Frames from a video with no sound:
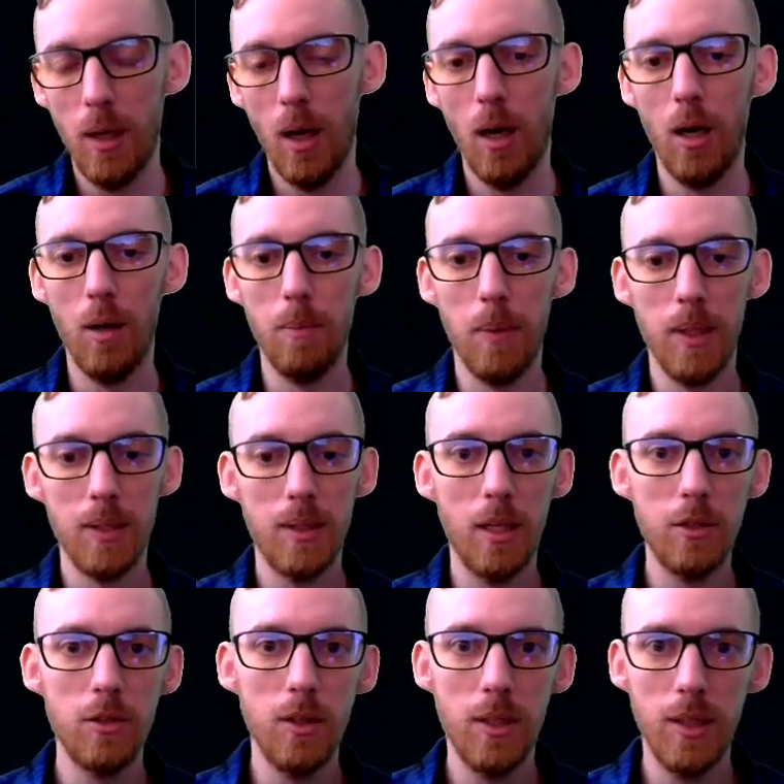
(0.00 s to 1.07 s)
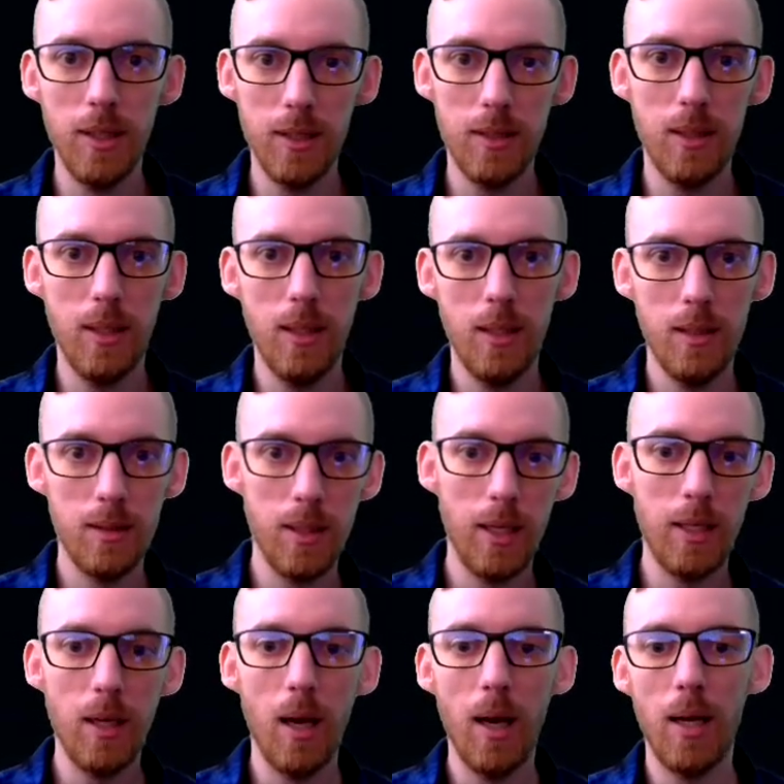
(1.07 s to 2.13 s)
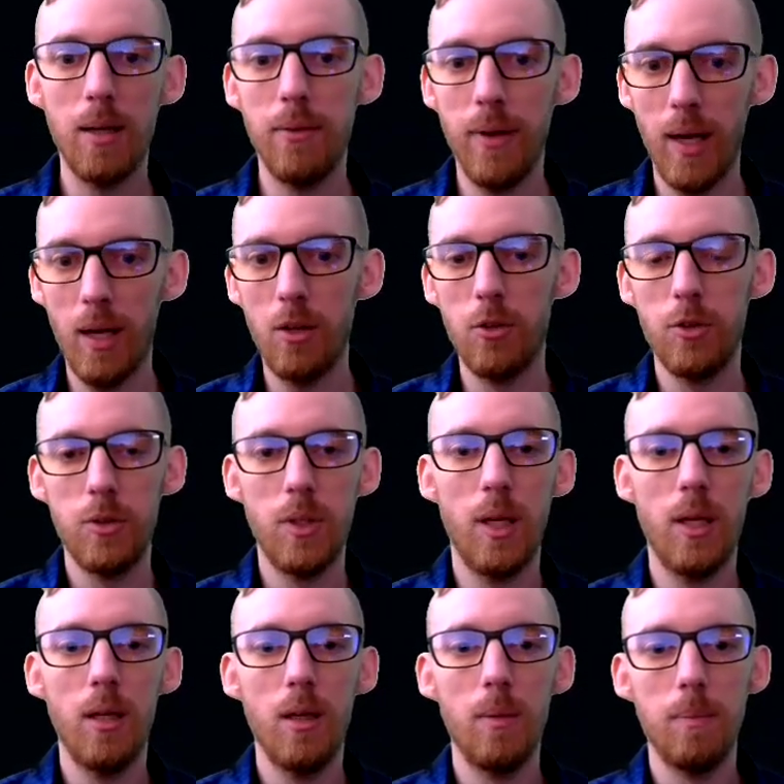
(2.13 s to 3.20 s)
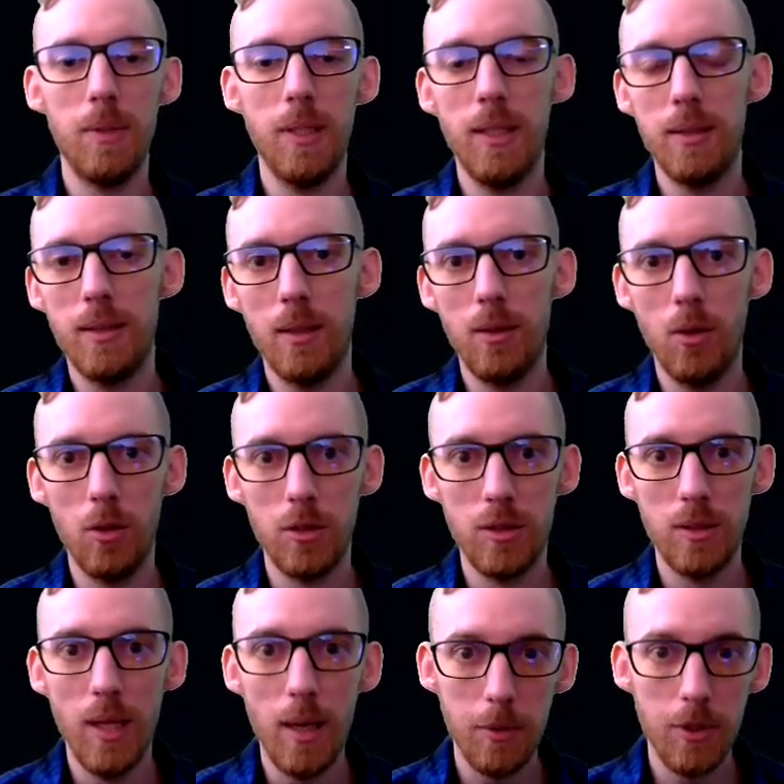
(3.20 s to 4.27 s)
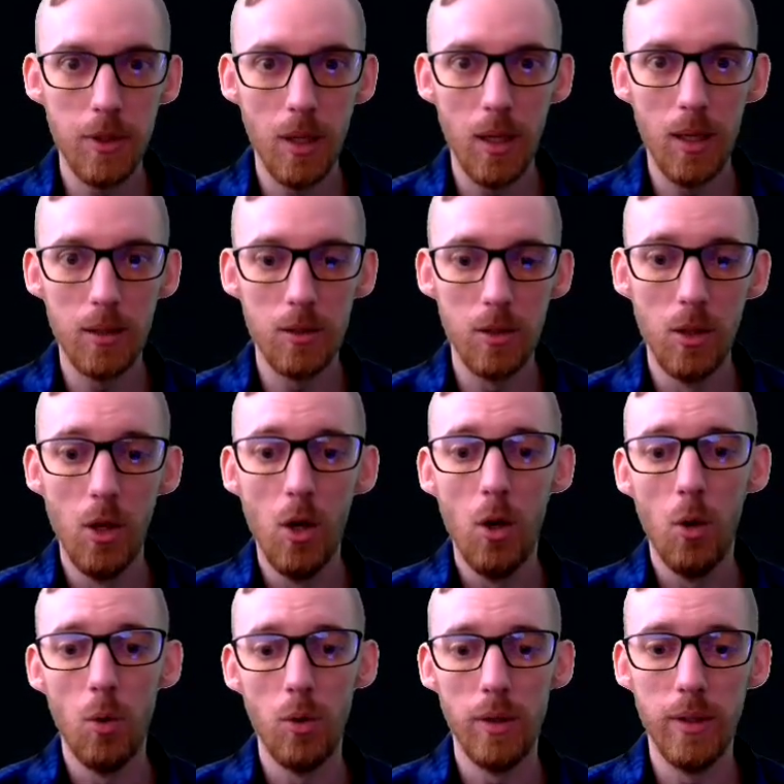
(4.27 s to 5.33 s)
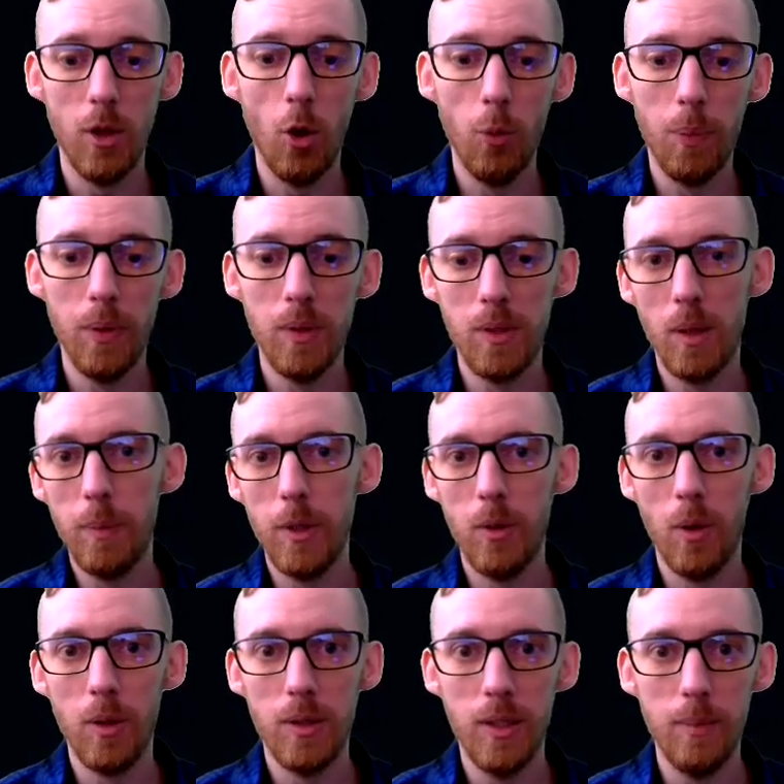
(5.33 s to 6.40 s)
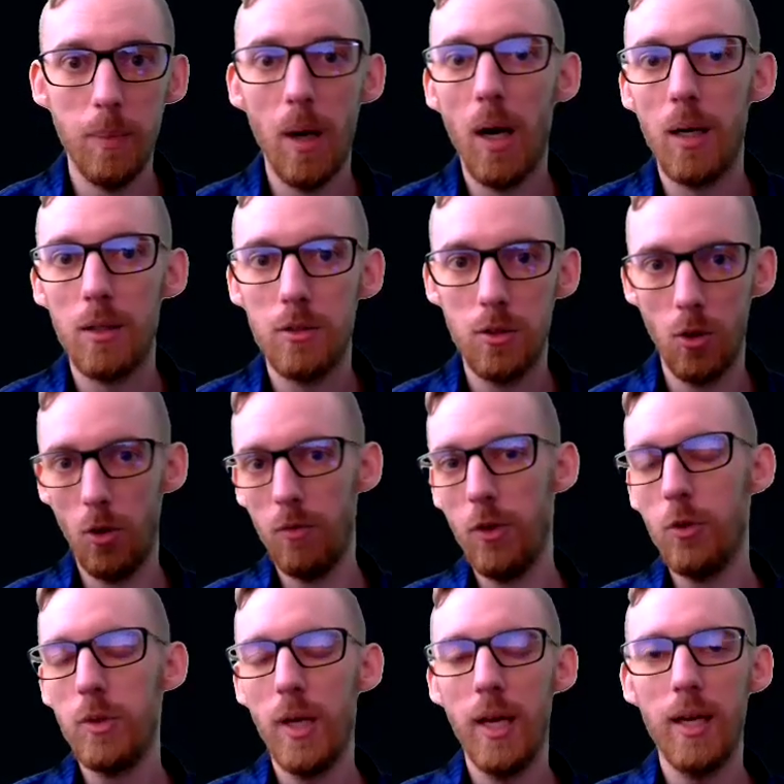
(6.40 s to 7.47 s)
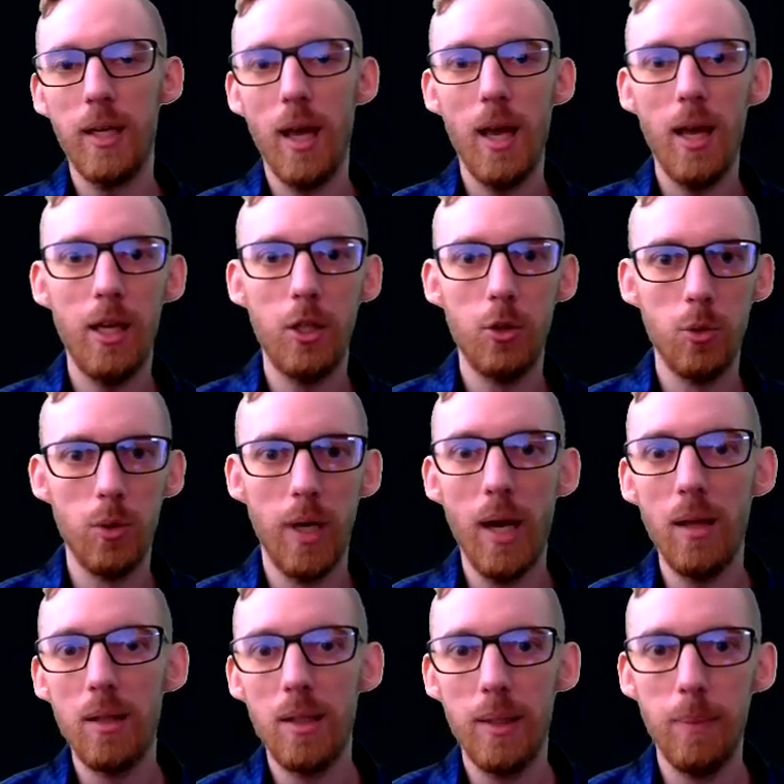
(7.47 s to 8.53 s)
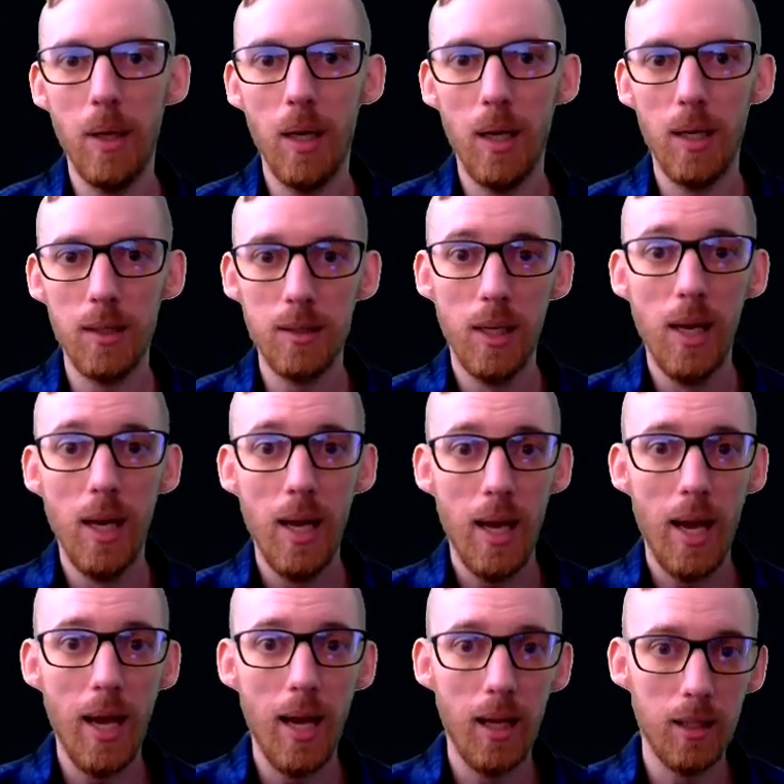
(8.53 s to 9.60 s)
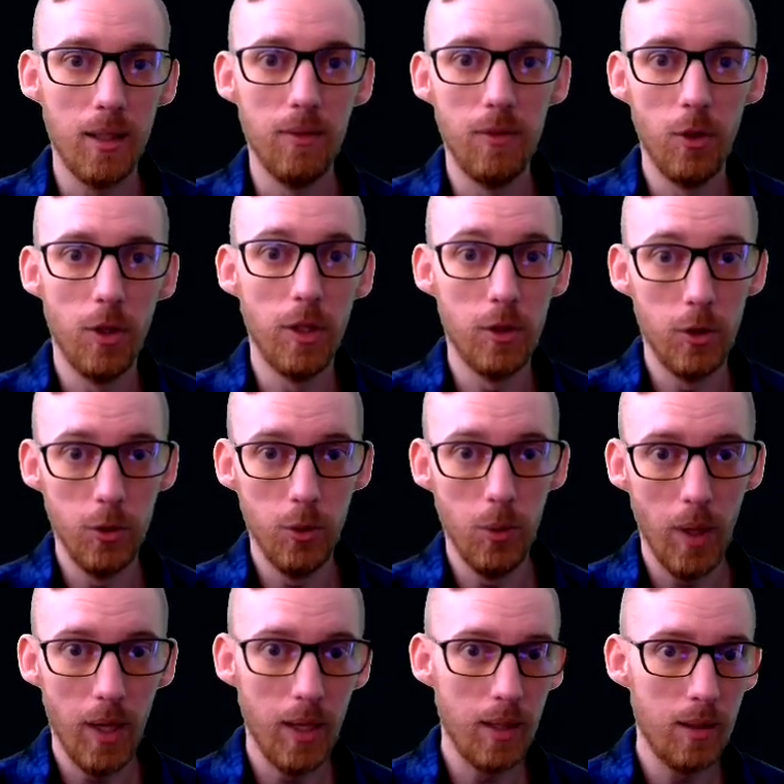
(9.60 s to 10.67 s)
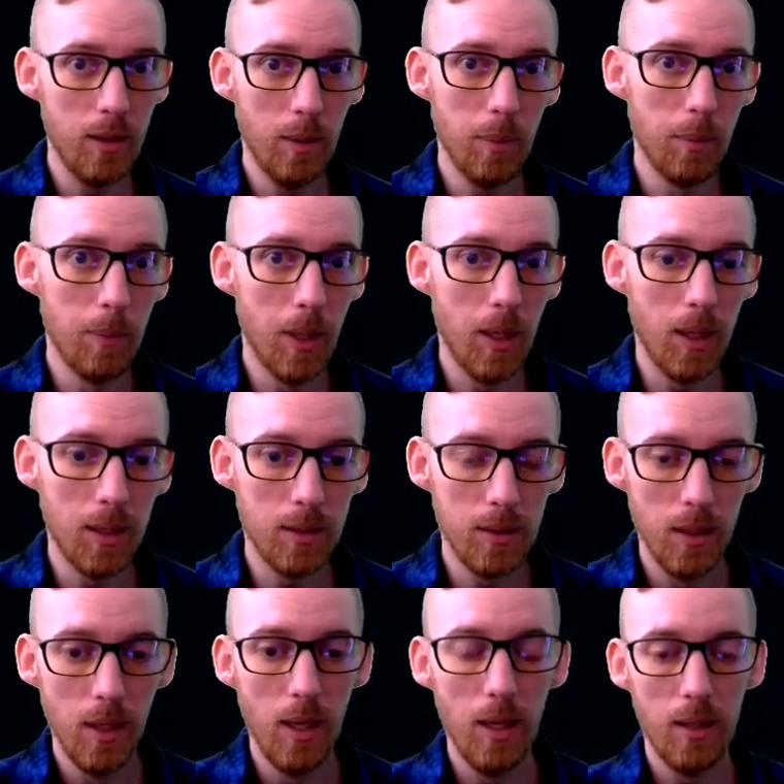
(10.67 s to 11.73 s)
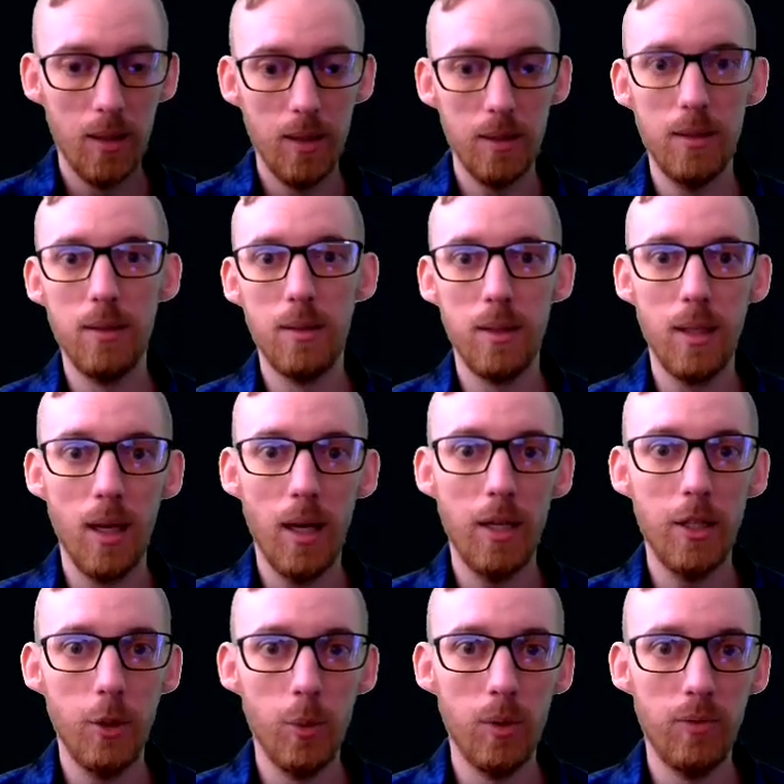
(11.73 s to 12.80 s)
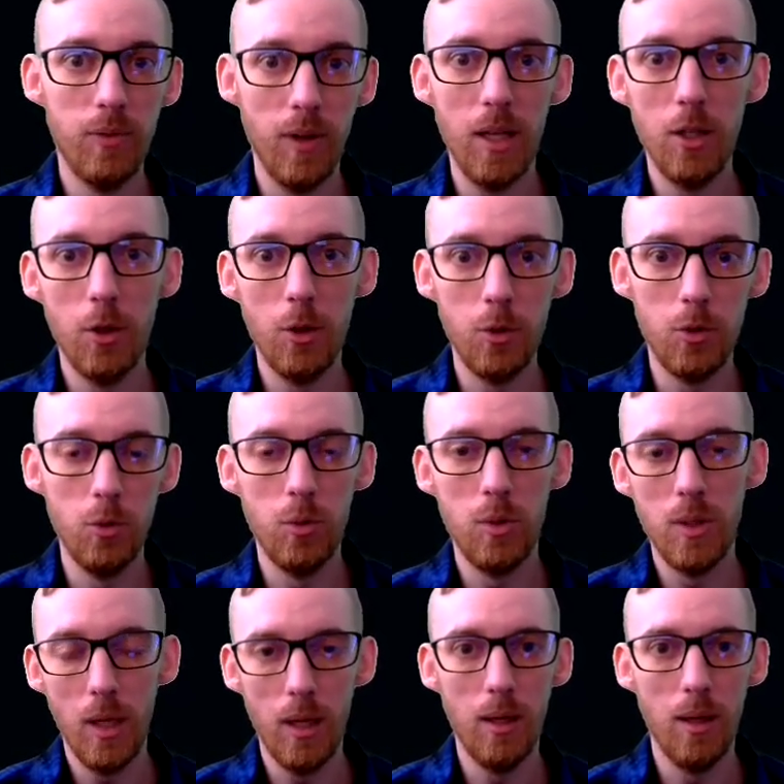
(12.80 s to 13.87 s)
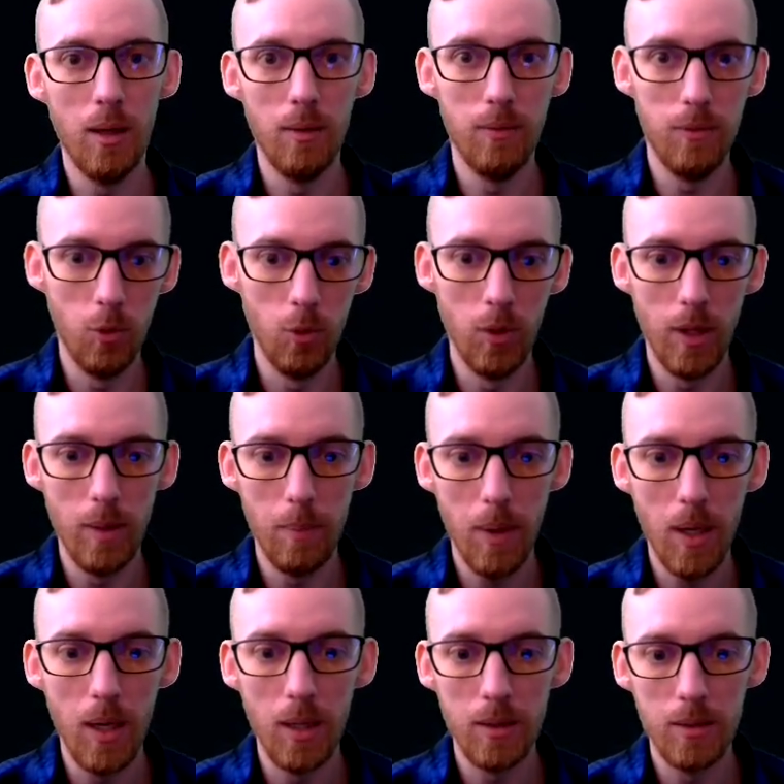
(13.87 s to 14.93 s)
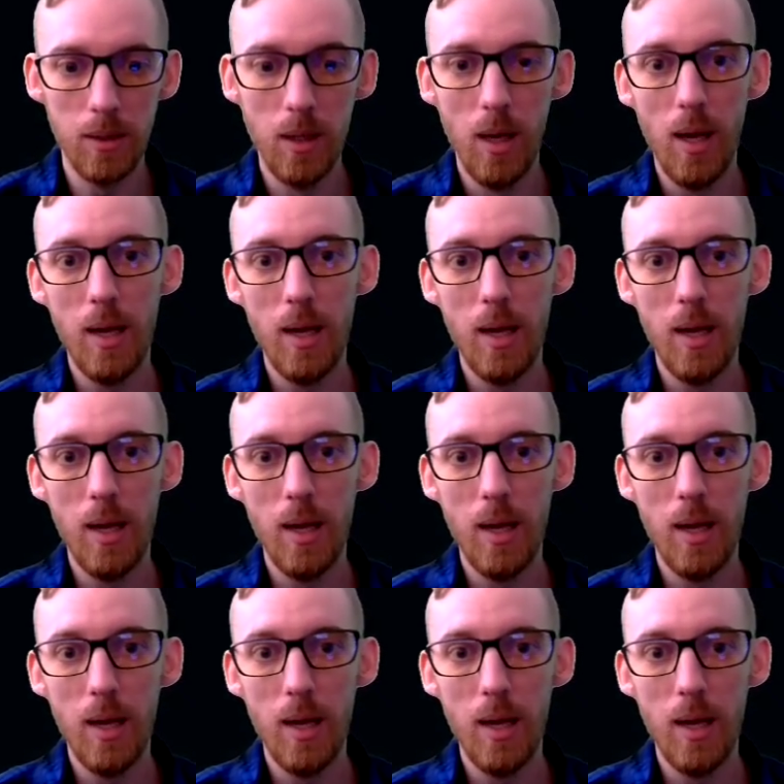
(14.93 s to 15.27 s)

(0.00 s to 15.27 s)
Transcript: Essentially, this is a guide of how to set up DSLR snapshots on an open WRT box. So if you take a Creality box and convert it to a Klipper box, this is a guide you would follow to set it up for that box.